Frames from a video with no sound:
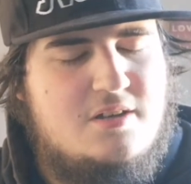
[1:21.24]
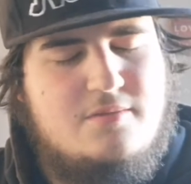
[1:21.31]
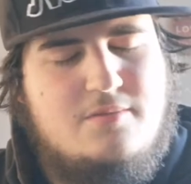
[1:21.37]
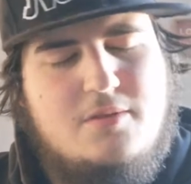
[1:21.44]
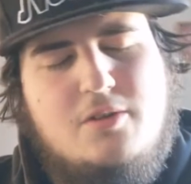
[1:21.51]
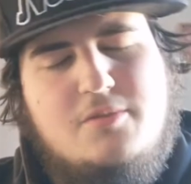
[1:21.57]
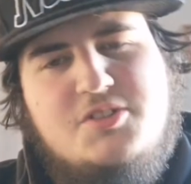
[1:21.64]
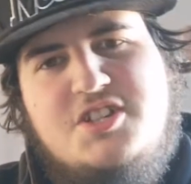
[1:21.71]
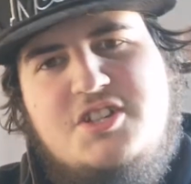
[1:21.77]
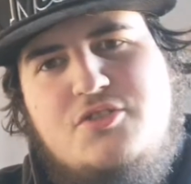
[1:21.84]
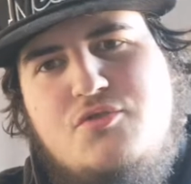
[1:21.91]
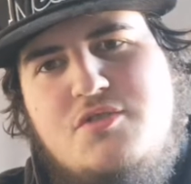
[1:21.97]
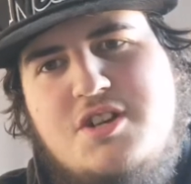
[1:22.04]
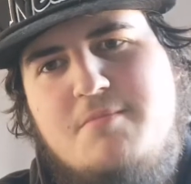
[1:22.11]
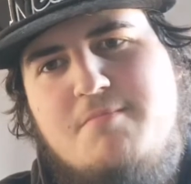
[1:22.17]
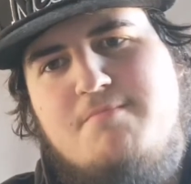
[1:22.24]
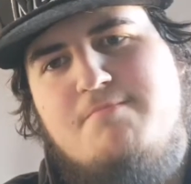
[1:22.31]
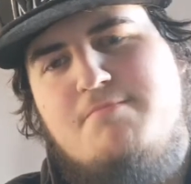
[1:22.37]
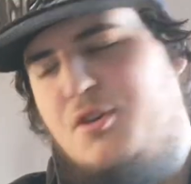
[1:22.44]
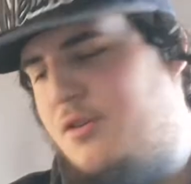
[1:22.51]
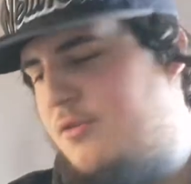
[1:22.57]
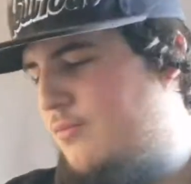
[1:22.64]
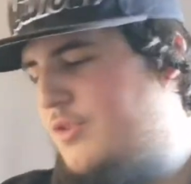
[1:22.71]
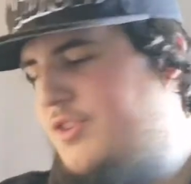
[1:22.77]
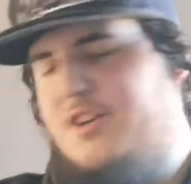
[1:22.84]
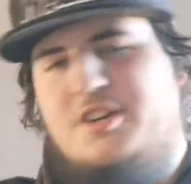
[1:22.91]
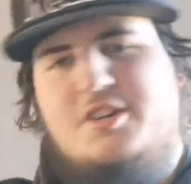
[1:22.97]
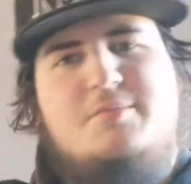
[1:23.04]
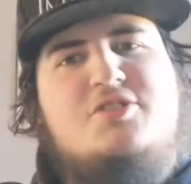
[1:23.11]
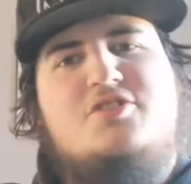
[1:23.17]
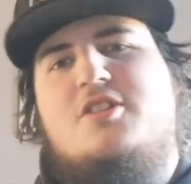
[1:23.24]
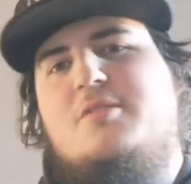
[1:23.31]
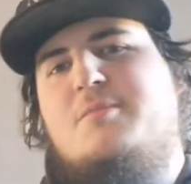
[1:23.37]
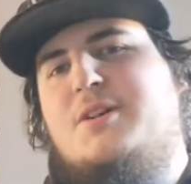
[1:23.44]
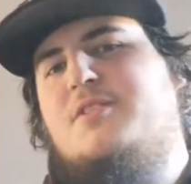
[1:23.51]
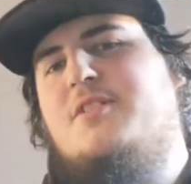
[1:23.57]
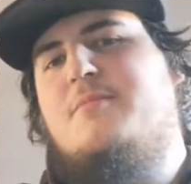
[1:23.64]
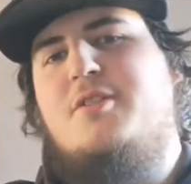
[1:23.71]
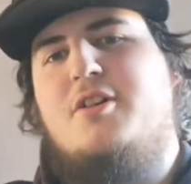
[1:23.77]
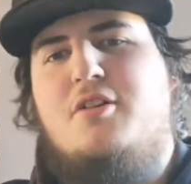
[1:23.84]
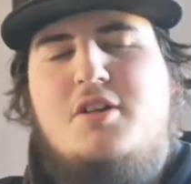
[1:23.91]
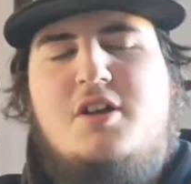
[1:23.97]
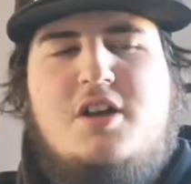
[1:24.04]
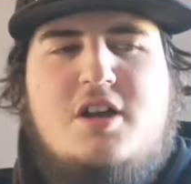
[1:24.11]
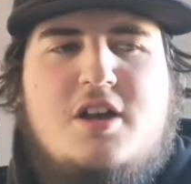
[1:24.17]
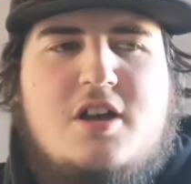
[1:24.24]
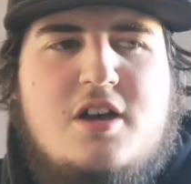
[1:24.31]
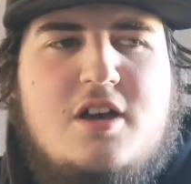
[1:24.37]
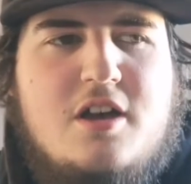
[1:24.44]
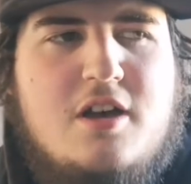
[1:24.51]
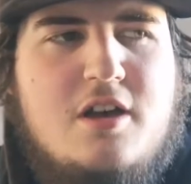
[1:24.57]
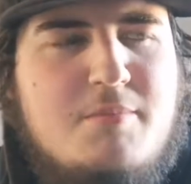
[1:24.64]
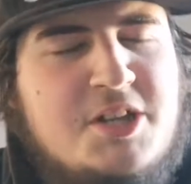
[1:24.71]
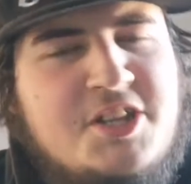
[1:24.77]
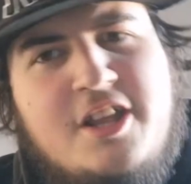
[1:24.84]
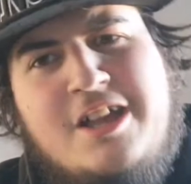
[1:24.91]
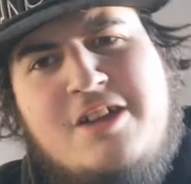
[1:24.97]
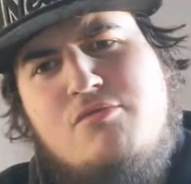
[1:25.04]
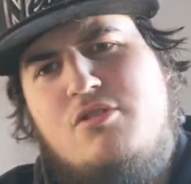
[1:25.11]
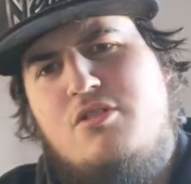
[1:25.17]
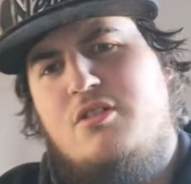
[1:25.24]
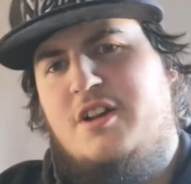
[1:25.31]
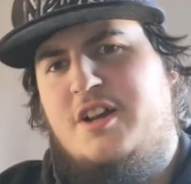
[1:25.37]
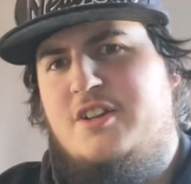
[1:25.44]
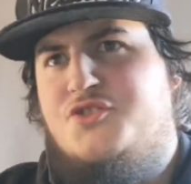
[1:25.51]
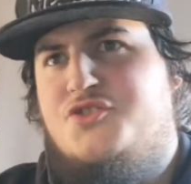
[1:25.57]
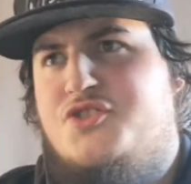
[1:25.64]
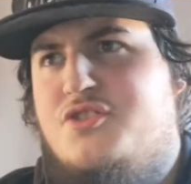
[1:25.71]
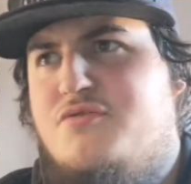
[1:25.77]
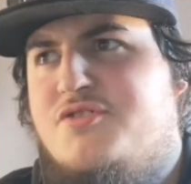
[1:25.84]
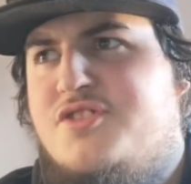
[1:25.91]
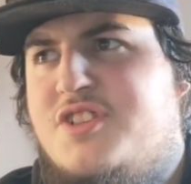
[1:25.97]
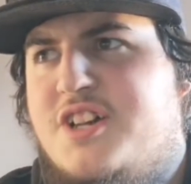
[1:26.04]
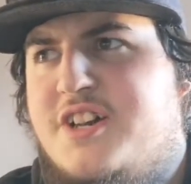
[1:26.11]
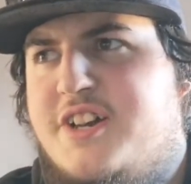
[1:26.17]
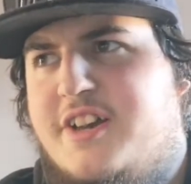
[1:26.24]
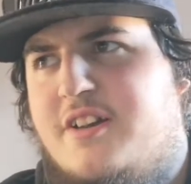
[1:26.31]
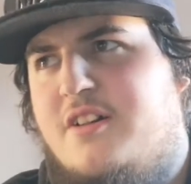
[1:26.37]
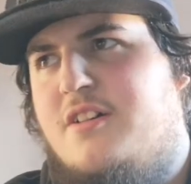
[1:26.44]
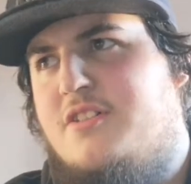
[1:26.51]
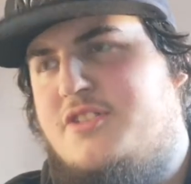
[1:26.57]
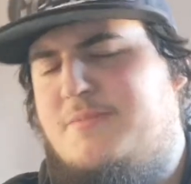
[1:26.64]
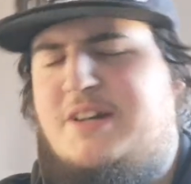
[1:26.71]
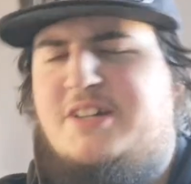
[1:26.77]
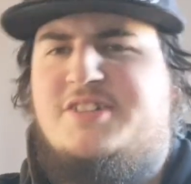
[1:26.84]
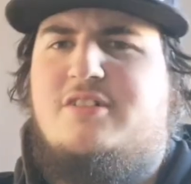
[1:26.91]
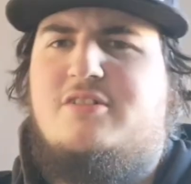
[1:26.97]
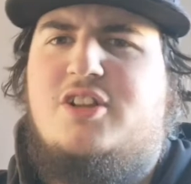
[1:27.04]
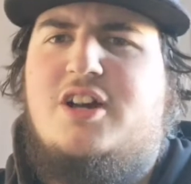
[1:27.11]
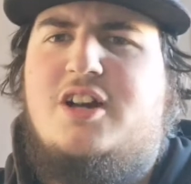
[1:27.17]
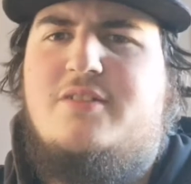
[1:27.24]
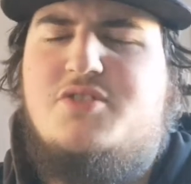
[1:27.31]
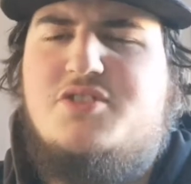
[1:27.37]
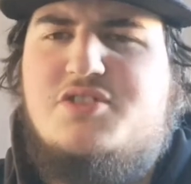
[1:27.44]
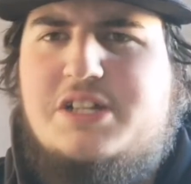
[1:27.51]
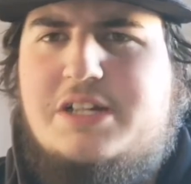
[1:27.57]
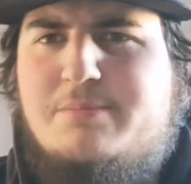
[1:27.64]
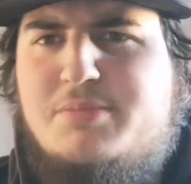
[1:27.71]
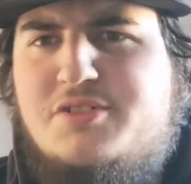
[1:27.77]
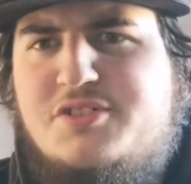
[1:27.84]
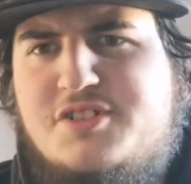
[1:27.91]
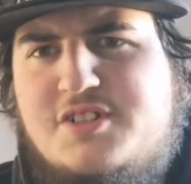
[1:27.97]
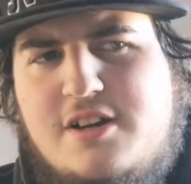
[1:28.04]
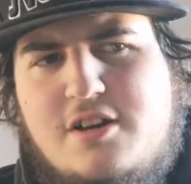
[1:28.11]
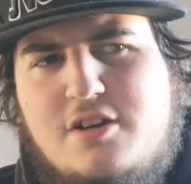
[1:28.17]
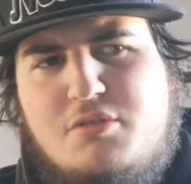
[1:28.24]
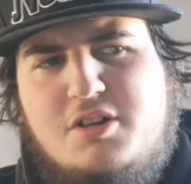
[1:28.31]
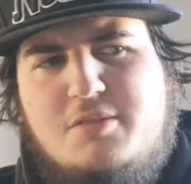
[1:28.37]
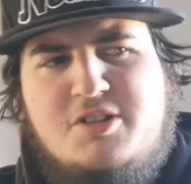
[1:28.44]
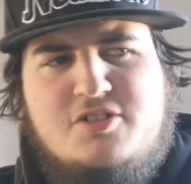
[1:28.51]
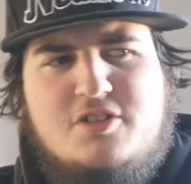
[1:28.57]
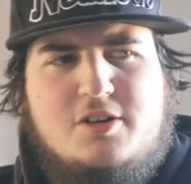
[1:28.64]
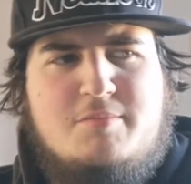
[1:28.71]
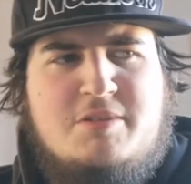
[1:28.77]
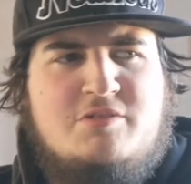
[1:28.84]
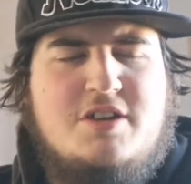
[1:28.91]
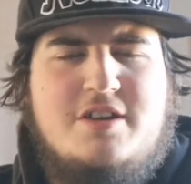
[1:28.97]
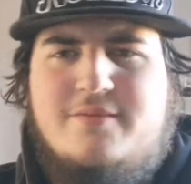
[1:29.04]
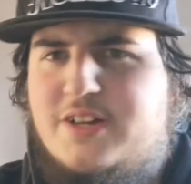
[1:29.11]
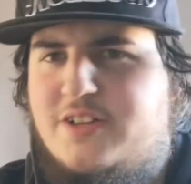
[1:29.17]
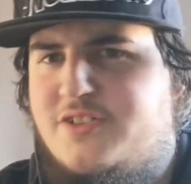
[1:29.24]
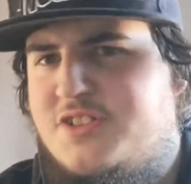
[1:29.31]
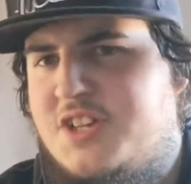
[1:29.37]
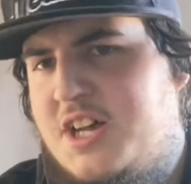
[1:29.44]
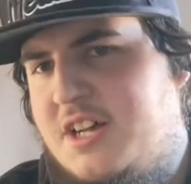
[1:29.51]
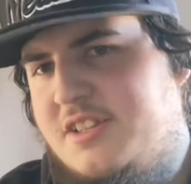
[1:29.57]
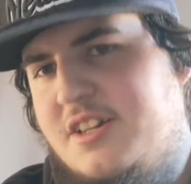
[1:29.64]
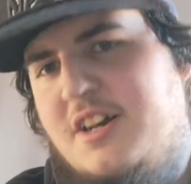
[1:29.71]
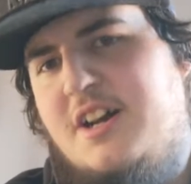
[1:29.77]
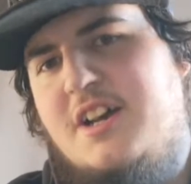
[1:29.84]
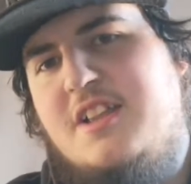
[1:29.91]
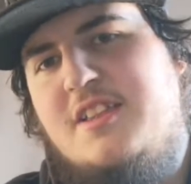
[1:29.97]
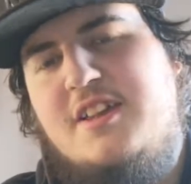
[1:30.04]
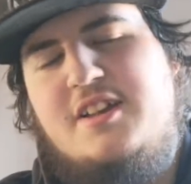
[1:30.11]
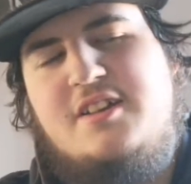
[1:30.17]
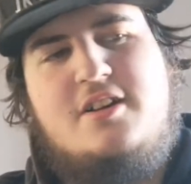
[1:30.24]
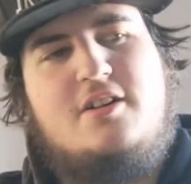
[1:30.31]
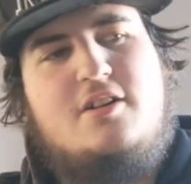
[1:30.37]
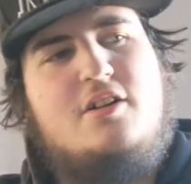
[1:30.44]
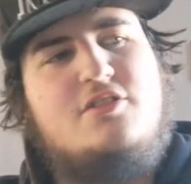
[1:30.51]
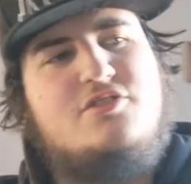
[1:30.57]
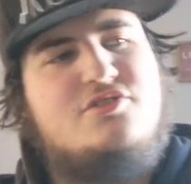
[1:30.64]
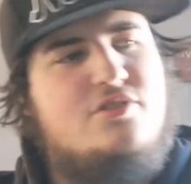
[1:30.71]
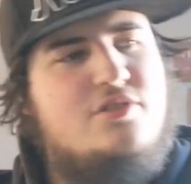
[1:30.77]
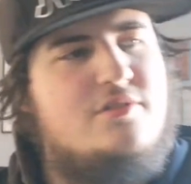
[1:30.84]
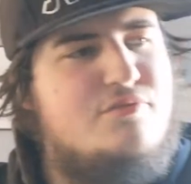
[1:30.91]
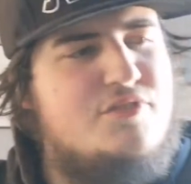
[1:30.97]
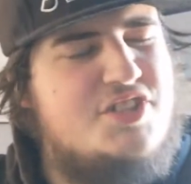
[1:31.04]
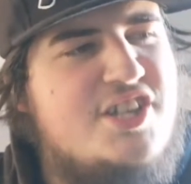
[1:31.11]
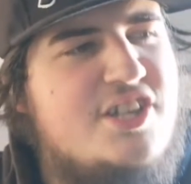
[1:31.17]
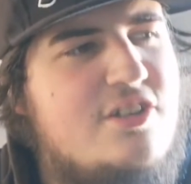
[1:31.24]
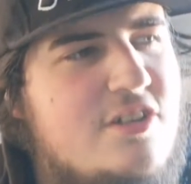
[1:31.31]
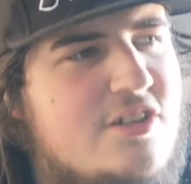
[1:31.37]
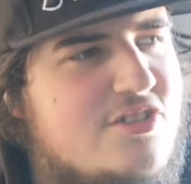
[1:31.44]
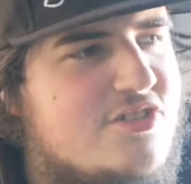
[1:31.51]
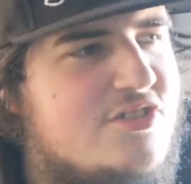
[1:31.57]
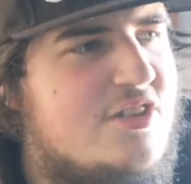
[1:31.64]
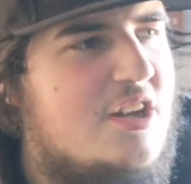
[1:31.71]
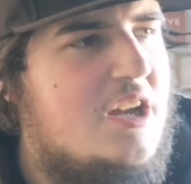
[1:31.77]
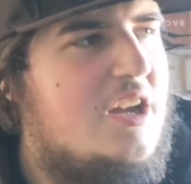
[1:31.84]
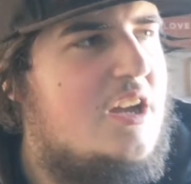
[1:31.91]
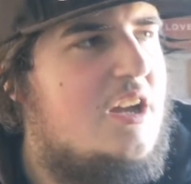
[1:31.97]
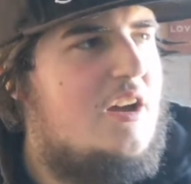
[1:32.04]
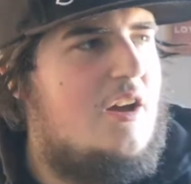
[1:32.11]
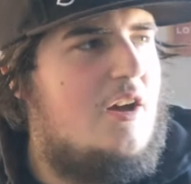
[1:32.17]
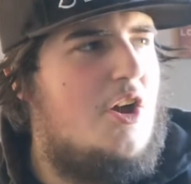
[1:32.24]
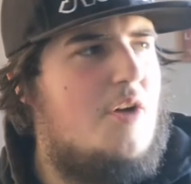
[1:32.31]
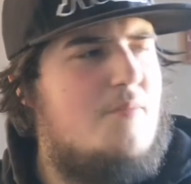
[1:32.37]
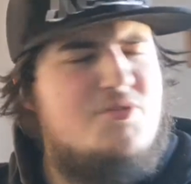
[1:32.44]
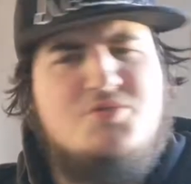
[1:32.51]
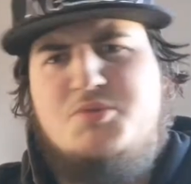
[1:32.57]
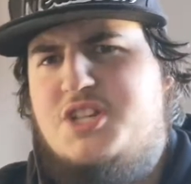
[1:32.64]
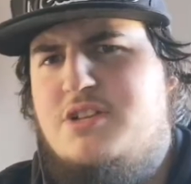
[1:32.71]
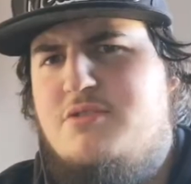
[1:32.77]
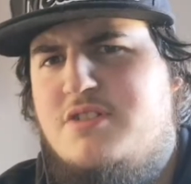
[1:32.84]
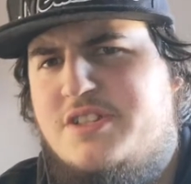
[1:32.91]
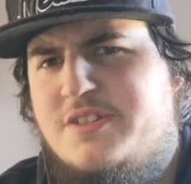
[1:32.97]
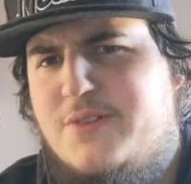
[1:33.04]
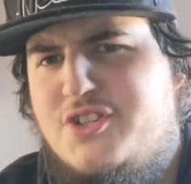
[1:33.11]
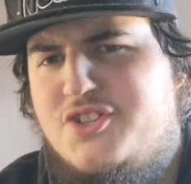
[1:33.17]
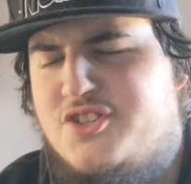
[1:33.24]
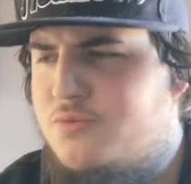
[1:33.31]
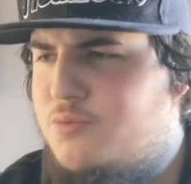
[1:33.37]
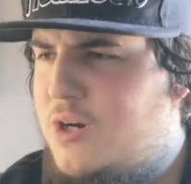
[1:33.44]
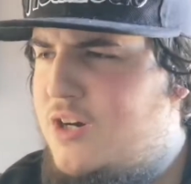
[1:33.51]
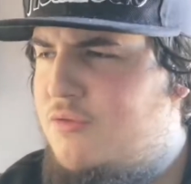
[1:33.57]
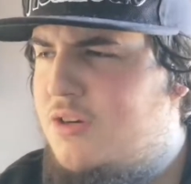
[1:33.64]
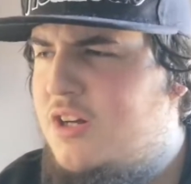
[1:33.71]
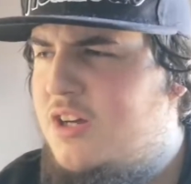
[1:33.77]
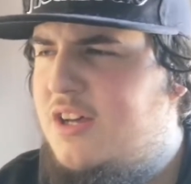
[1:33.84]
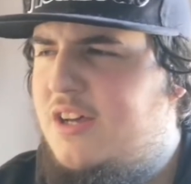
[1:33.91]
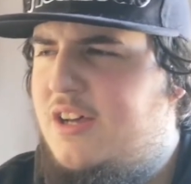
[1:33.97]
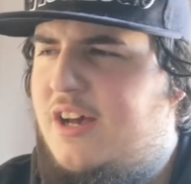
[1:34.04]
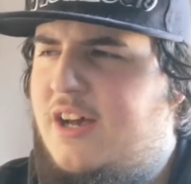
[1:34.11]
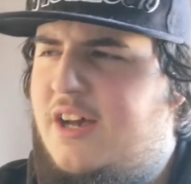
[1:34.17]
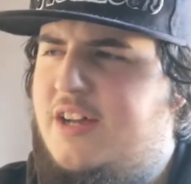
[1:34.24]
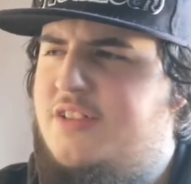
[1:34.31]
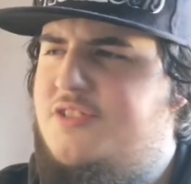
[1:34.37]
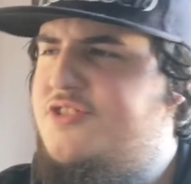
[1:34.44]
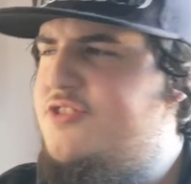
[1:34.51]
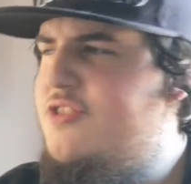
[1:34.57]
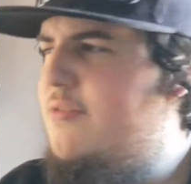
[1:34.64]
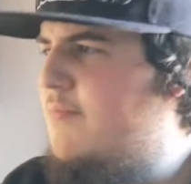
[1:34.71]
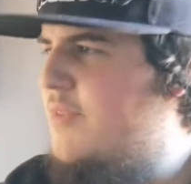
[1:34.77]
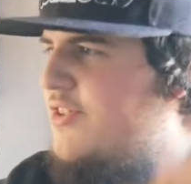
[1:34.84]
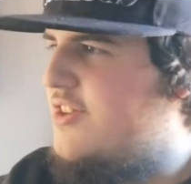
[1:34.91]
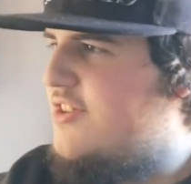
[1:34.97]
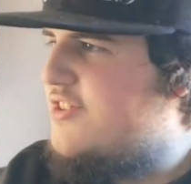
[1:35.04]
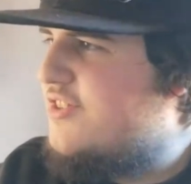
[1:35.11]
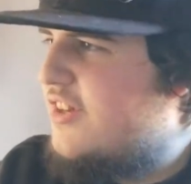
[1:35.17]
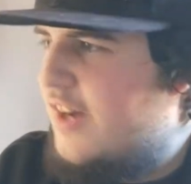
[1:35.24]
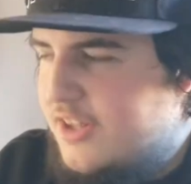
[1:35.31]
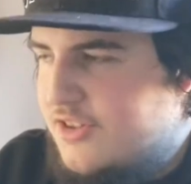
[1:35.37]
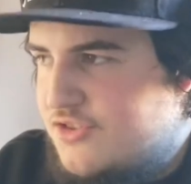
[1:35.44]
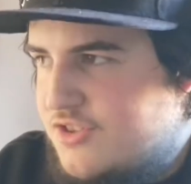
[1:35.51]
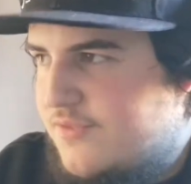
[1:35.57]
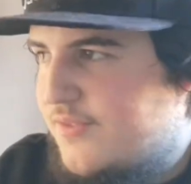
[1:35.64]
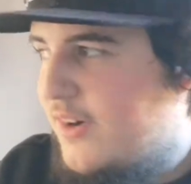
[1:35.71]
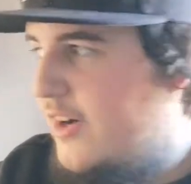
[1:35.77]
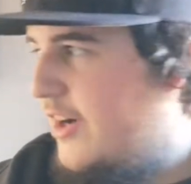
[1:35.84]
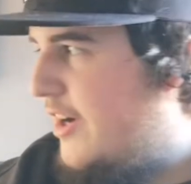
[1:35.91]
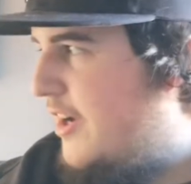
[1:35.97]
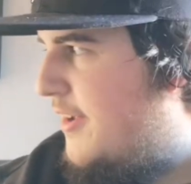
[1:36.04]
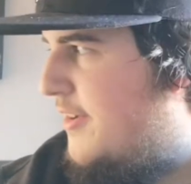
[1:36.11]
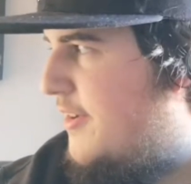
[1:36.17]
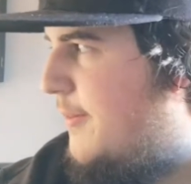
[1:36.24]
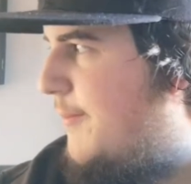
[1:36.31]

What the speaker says: Velveteen Dream, but we're not going to be talking about them, no. Monday Night Raw and Tuesday SmackDown Live just happened. We're going to be talking about the events that I think are sort of ridiculous, some serious events as well, and some things that I just find